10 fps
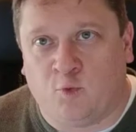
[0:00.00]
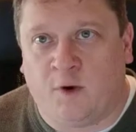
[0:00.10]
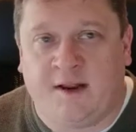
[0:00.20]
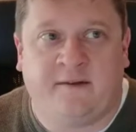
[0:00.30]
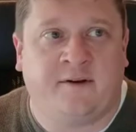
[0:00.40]

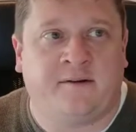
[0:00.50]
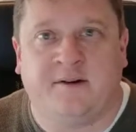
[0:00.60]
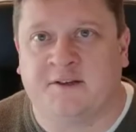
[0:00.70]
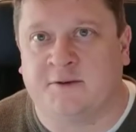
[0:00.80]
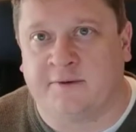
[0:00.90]
What have other
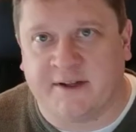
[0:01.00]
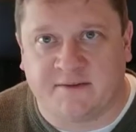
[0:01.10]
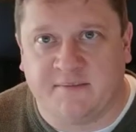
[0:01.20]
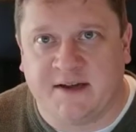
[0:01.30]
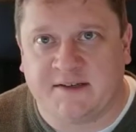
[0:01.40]

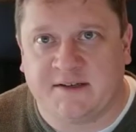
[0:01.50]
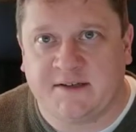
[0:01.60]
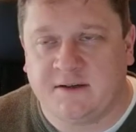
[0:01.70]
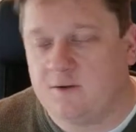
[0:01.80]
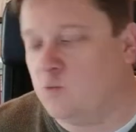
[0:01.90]
historians missed?